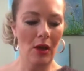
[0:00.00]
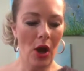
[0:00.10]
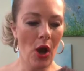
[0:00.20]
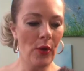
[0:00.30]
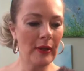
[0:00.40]

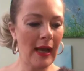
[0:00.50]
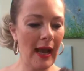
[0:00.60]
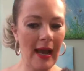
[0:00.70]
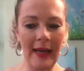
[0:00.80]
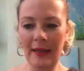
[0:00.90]

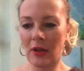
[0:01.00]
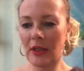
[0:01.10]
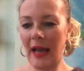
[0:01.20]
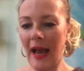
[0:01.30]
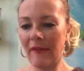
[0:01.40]
Okay, going
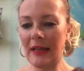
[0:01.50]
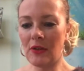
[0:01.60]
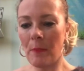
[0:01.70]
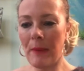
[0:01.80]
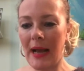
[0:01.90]
to have a
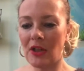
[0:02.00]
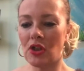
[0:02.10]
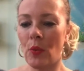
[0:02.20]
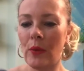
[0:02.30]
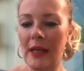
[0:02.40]
little bash
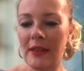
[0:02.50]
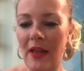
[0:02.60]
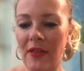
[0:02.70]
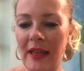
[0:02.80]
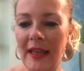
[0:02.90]
with
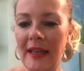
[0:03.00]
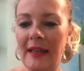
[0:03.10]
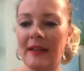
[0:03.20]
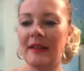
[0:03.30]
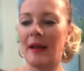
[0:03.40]
the
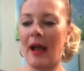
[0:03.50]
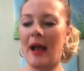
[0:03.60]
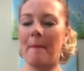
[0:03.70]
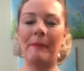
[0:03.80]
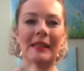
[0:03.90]

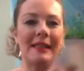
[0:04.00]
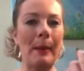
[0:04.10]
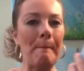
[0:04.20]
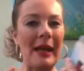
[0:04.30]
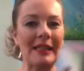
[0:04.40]
Mystic
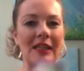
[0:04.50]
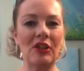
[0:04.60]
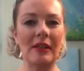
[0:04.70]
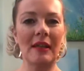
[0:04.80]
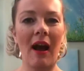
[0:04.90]

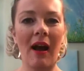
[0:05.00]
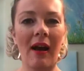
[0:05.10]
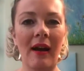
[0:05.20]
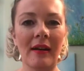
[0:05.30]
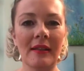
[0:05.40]
Messages
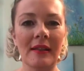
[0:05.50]
card.